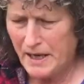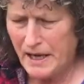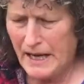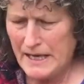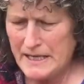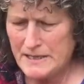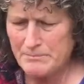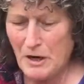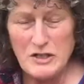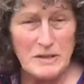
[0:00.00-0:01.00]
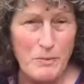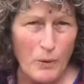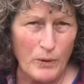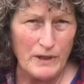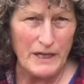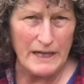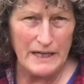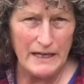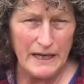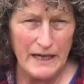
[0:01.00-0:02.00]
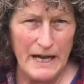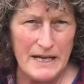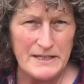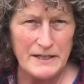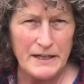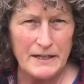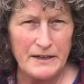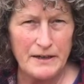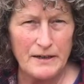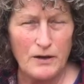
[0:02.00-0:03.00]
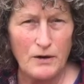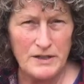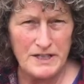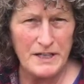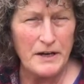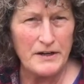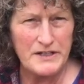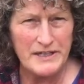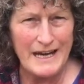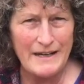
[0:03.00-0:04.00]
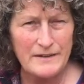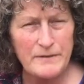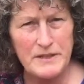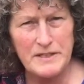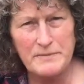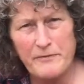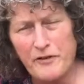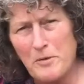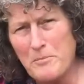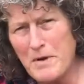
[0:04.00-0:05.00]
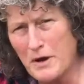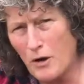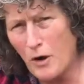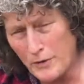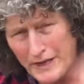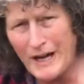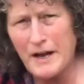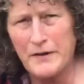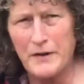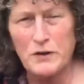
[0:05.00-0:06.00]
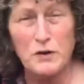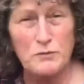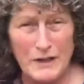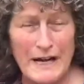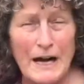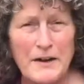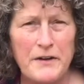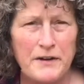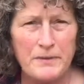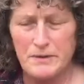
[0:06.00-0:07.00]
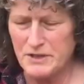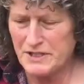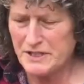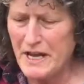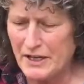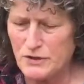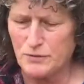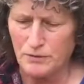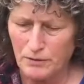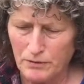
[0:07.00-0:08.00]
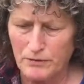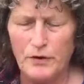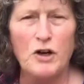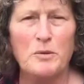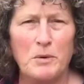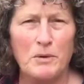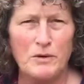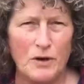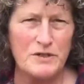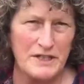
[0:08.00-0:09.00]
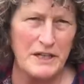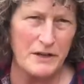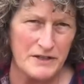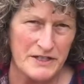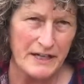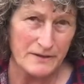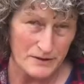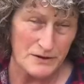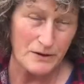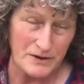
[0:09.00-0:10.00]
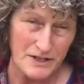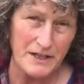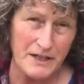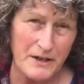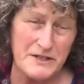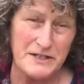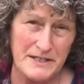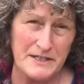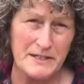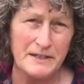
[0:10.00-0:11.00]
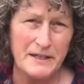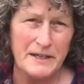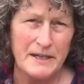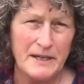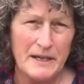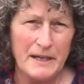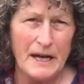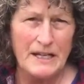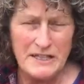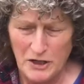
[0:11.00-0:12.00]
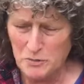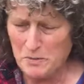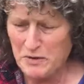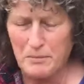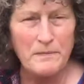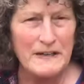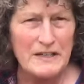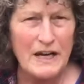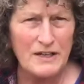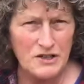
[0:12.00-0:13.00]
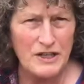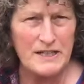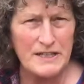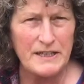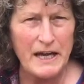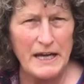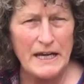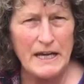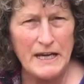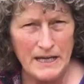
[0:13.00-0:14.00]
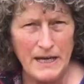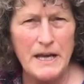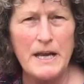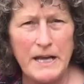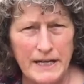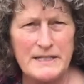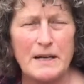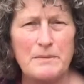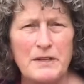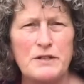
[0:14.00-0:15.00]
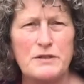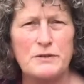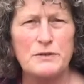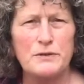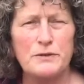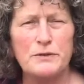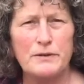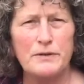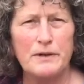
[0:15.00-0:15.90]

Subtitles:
And most importantly, it has a coccidiostat that's from oregano called Regano, which is a natural herbal coccidiostat, because coccidiosis is a terrible problem in young chicks and they need something to